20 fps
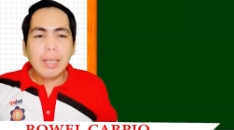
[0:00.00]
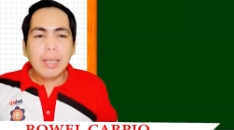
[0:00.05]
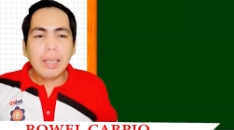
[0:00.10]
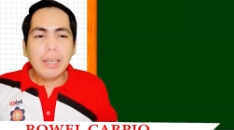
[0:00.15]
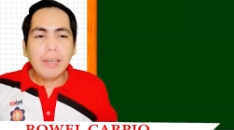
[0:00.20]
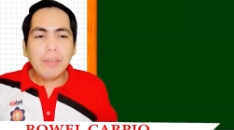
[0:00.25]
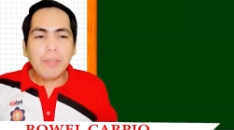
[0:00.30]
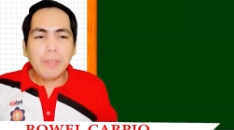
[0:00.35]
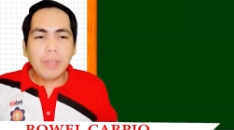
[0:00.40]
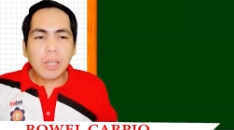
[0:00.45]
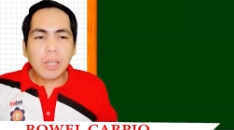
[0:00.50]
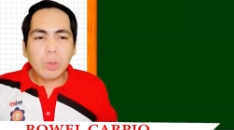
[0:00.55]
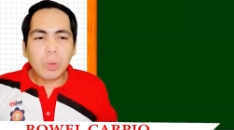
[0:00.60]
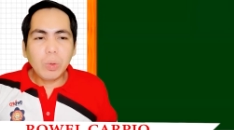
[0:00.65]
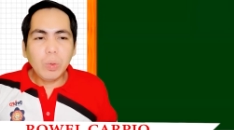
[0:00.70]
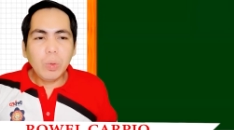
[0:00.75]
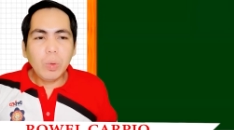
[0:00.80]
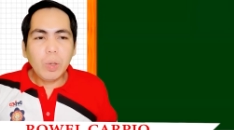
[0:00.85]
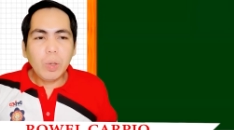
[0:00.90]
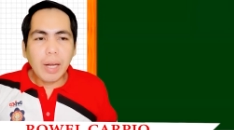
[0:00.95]
If the
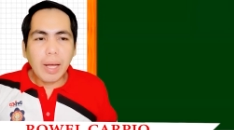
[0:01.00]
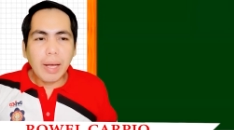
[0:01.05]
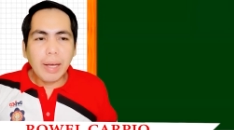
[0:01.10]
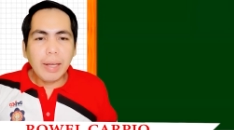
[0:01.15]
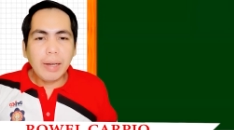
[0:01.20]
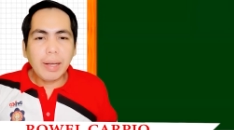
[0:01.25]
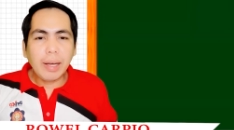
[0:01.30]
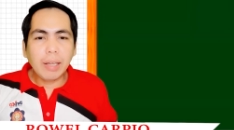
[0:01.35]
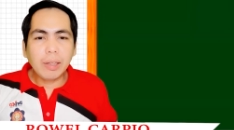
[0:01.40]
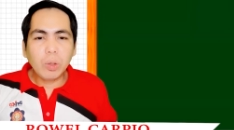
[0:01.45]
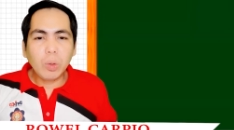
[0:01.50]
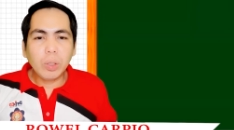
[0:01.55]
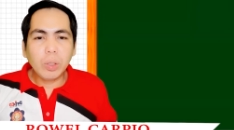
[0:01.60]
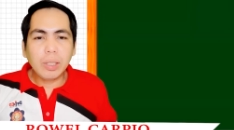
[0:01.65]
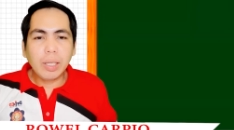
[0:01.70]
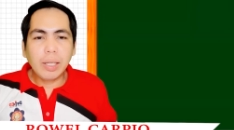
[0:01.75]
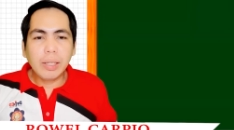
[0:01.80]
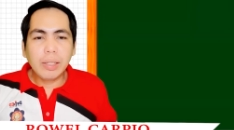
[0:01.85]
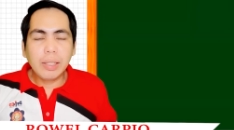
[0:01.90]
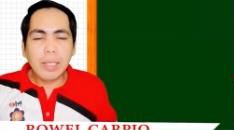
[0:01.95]
two ran a
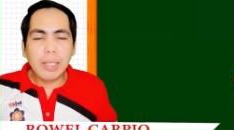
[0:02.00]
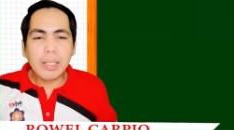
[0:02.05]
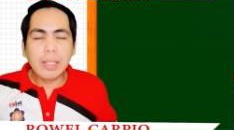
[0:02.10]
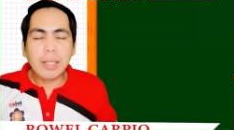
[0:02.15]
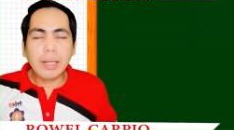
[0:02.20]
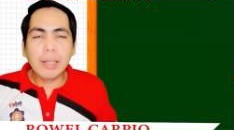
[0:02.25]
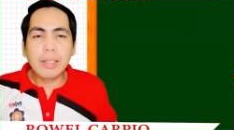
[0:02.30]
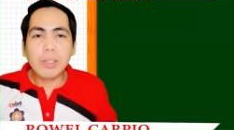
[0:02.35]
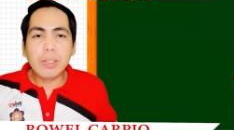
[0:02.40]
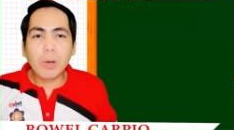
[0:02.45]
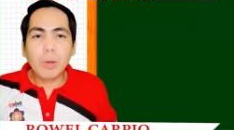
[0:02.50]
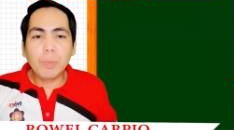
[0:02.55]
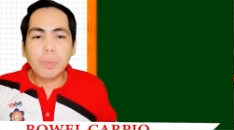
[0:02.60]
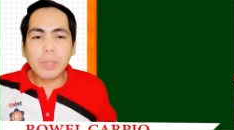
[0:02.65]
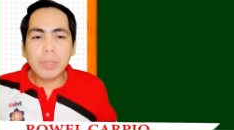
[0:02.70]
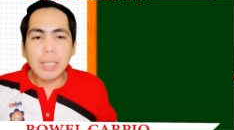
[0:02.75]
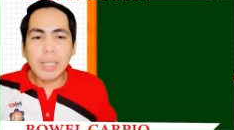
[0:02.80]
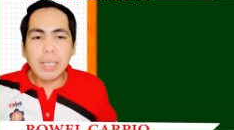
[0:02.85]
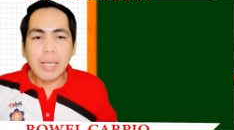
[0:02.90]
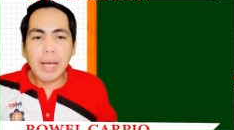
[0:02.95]
total distance of
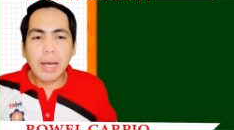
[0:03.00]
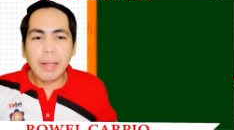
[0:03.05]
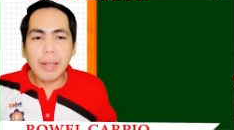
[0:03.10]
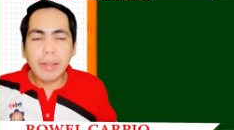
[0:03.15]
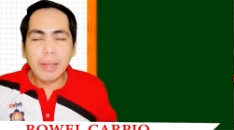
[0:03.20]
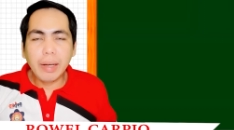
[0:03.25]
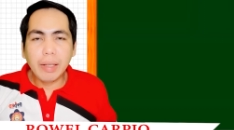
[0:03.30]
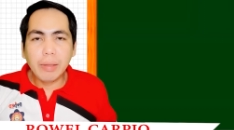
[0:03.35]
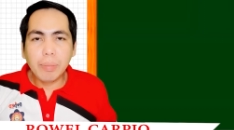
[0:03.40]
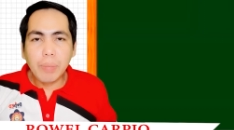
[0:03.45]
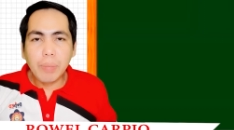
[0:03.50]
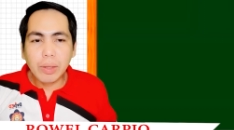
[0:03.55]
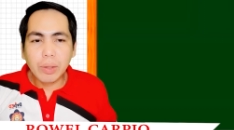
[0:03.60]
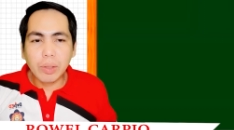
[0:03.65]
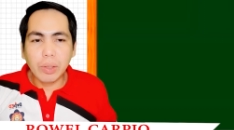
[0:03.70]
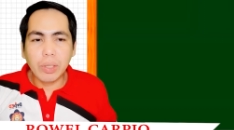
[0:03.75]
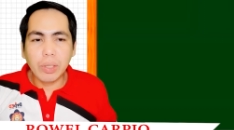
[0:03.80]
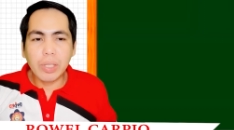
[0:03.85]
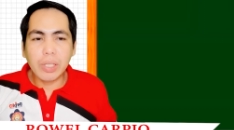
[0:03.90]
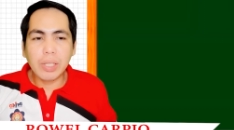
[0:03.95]
300
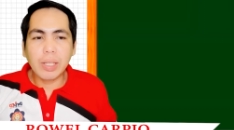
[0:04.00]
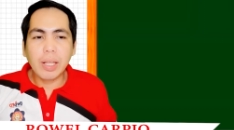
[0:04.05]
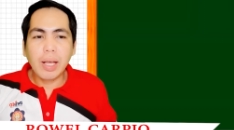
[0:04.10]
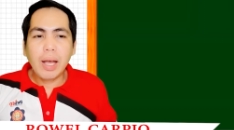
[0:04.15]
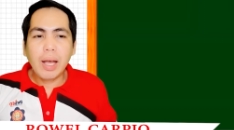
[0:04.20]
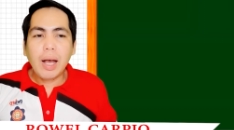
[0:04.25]
meters,